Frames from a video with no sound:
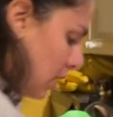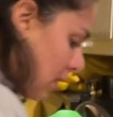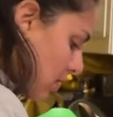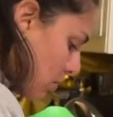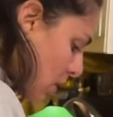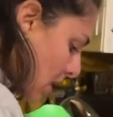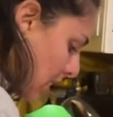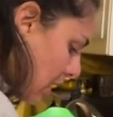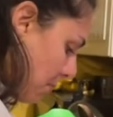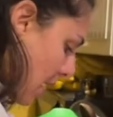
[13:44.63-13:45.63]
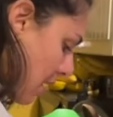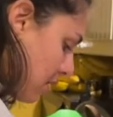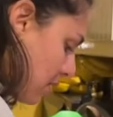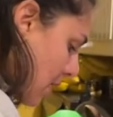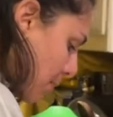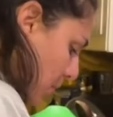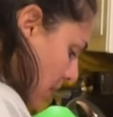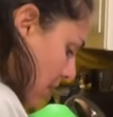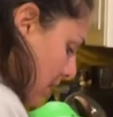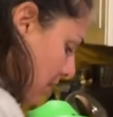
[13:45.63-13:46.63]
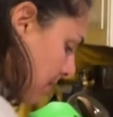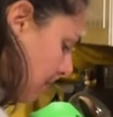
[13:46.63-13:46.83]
I'm trying to keep that separated.